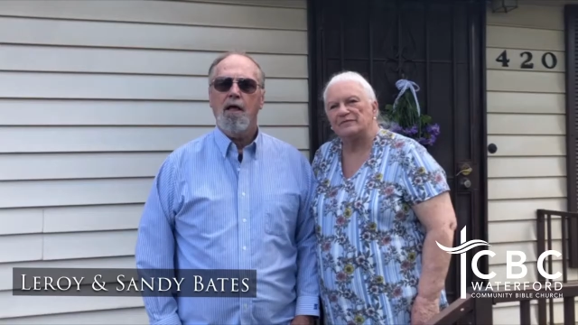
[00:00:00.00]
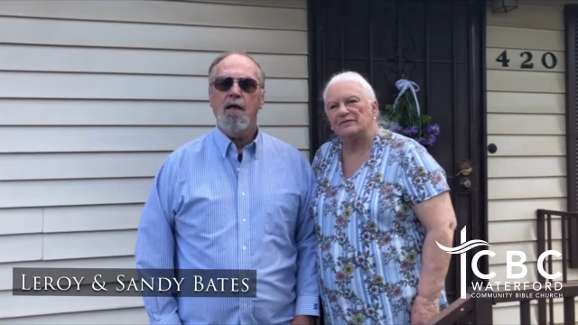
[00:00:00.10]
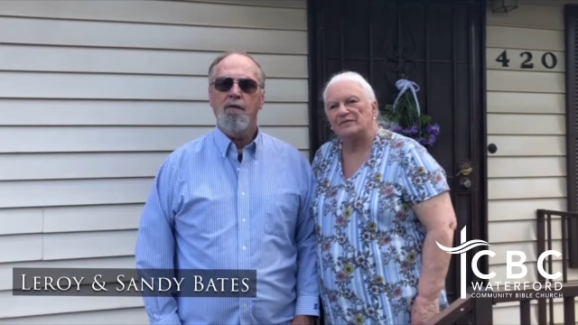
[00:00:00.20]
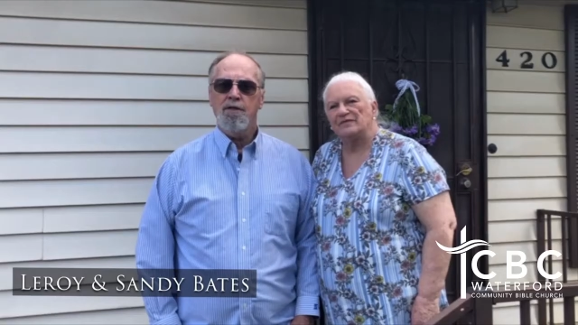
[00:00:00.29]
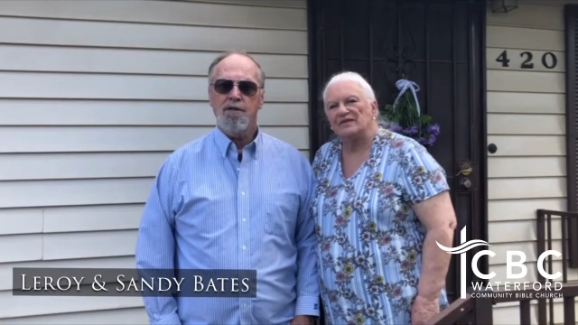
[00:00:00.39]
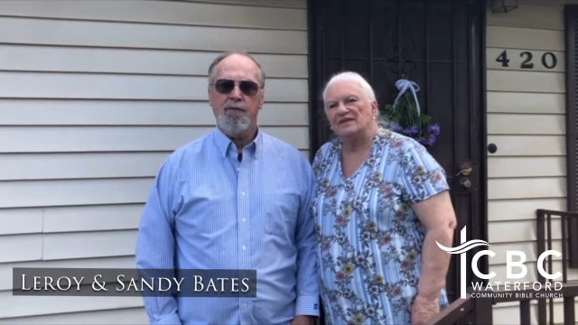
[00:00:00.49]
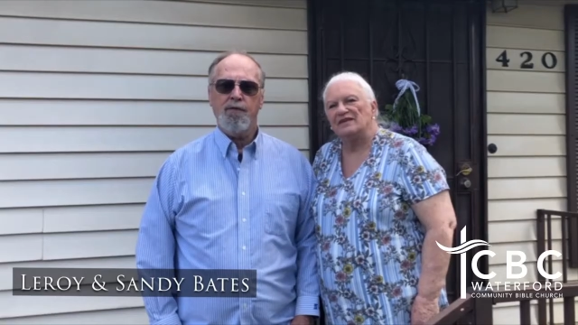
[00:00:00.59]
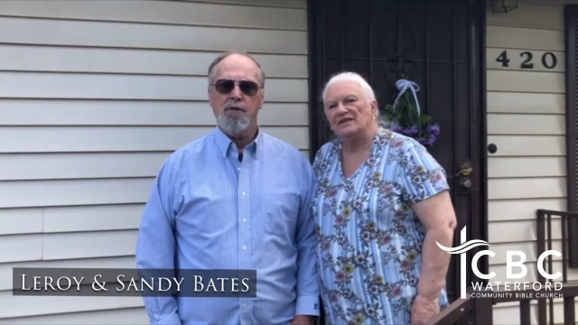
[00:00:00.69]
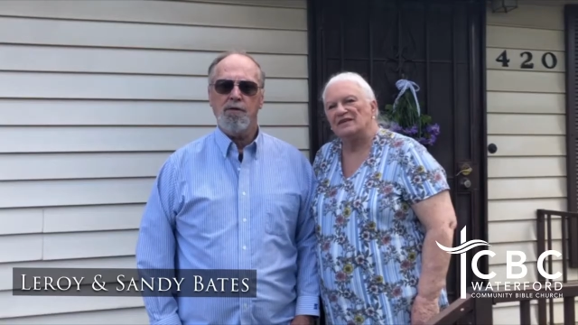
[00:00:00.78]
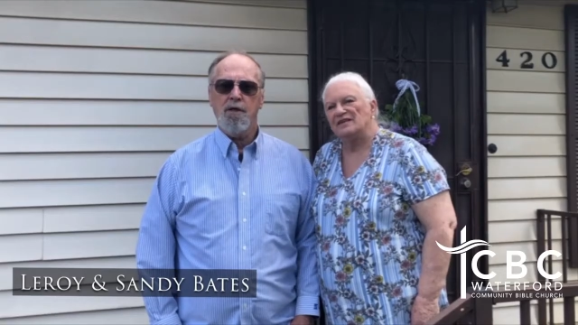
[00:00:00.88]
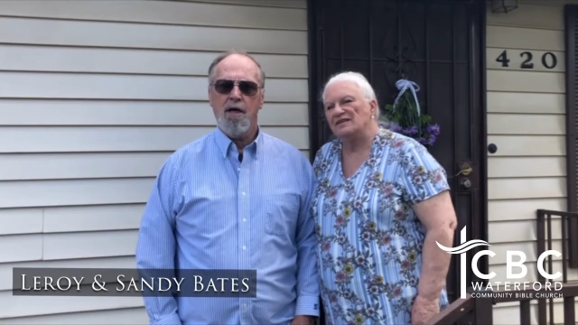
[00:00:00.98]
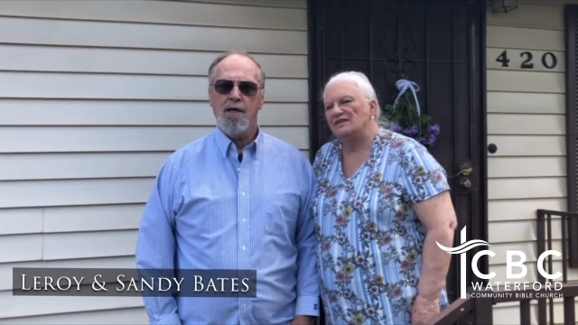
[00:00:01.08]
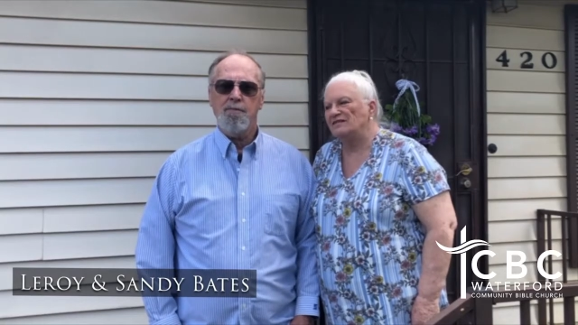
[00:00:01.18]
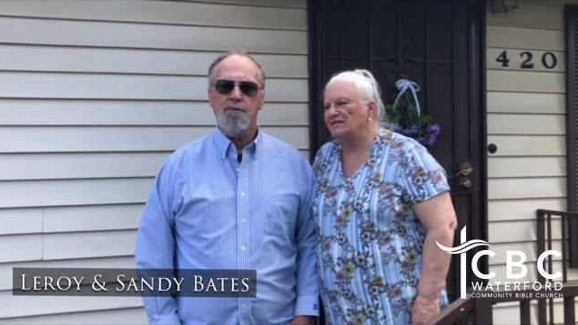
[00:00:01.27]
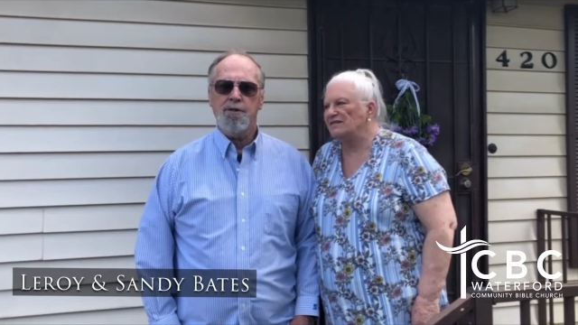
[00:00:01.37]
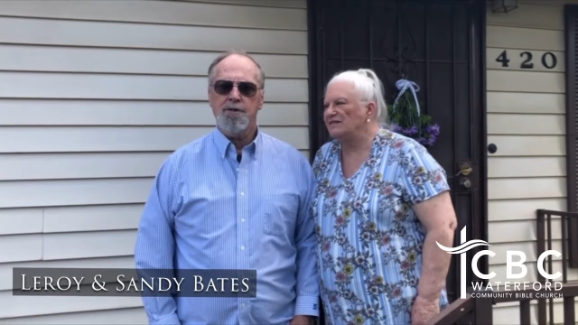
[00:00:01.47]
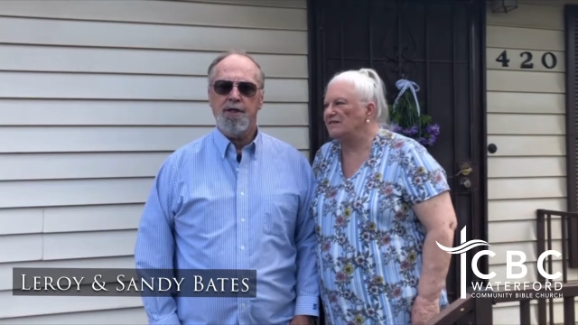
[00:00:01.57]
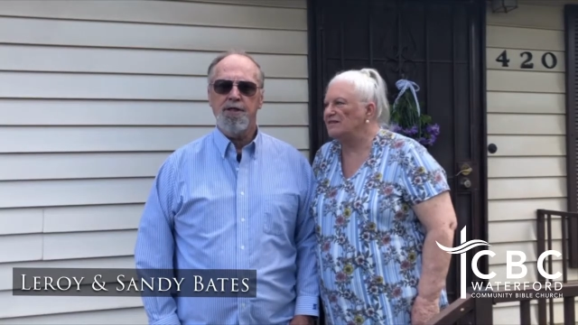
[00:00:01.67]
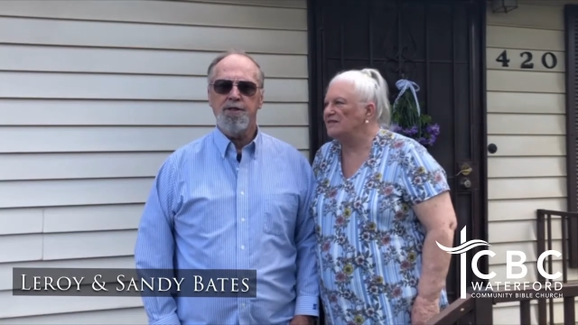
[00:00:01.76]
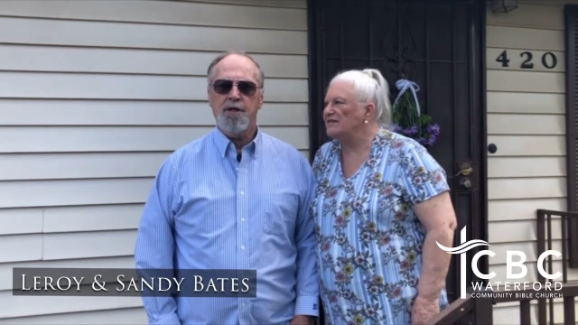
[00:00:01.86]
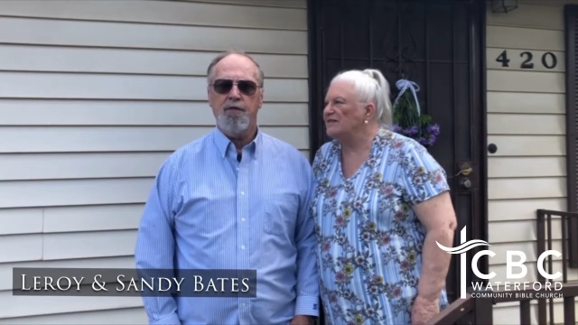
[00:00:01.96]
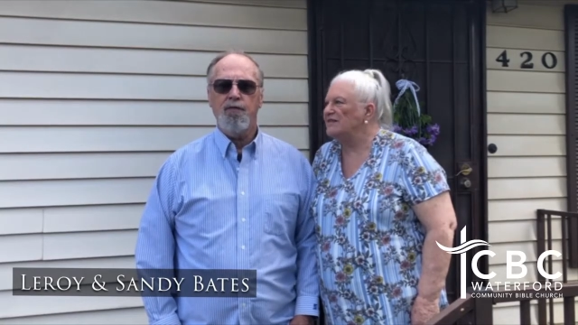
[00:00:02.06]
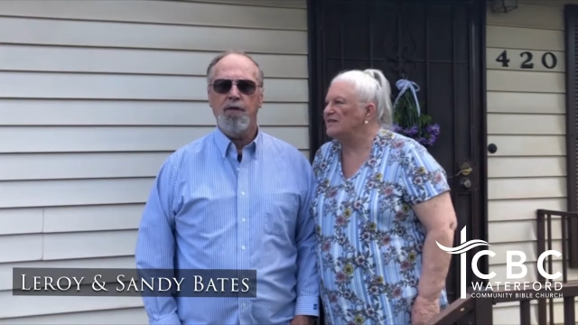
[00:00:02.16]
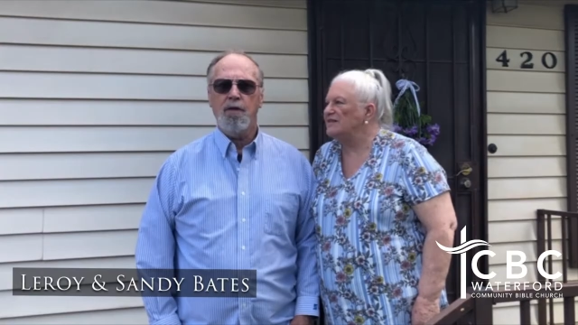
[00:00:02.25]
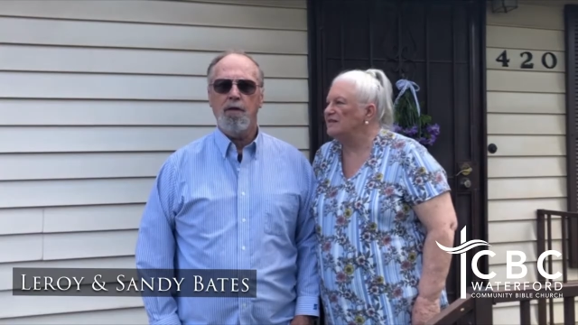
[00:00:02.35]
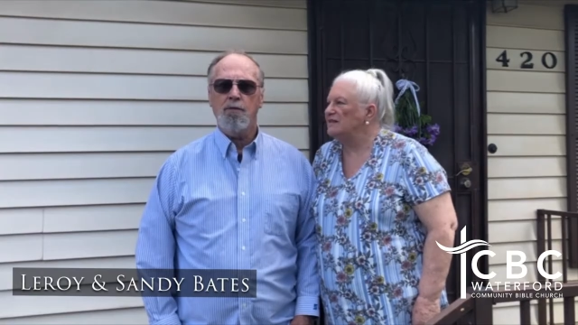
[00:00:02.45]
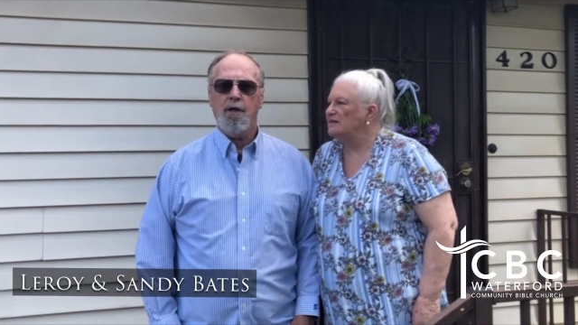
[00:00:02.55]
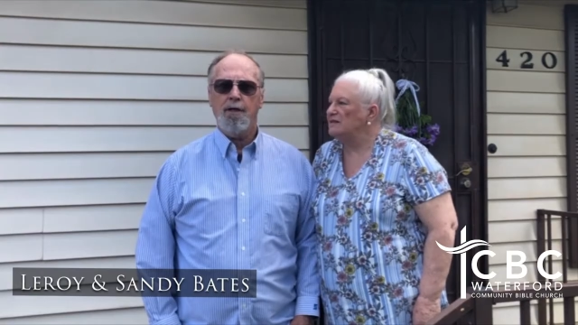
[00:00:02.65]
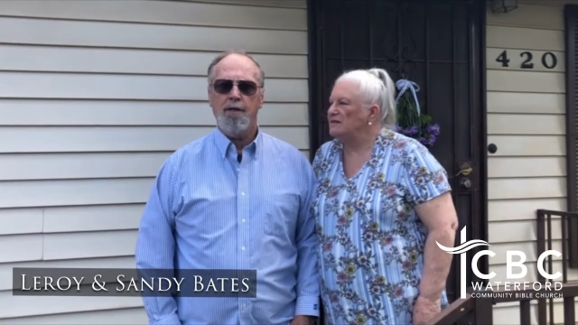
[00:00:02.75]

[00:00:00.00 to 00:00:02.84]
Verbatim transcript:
Speaker 1: In these difficult times, it's easy to feel lonely.